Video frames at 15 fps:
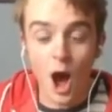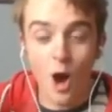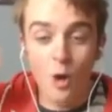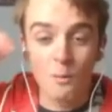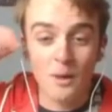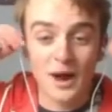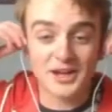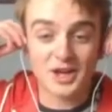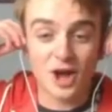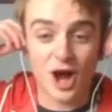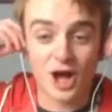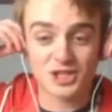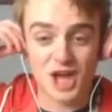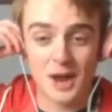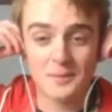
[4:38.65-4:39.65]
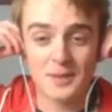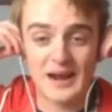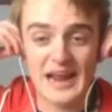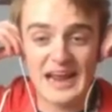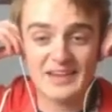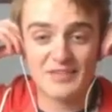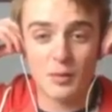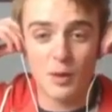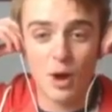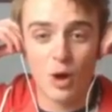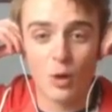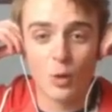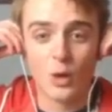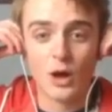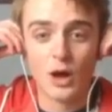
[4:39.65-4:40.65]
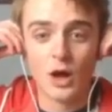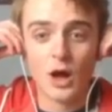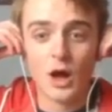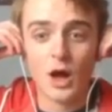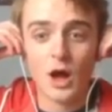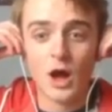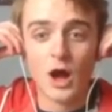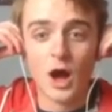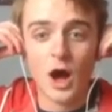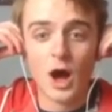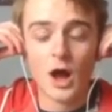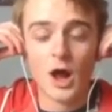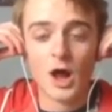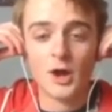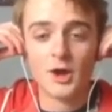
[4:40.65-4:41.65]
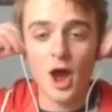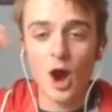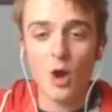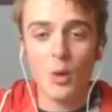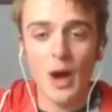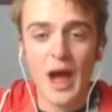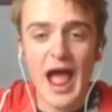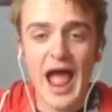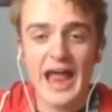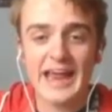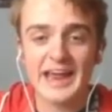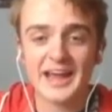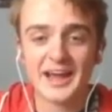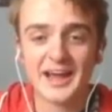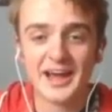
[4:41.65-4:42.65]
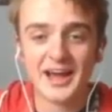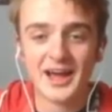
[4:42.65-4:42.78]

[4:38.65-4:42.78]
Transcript: Oh my gosh, unbelievable! No way!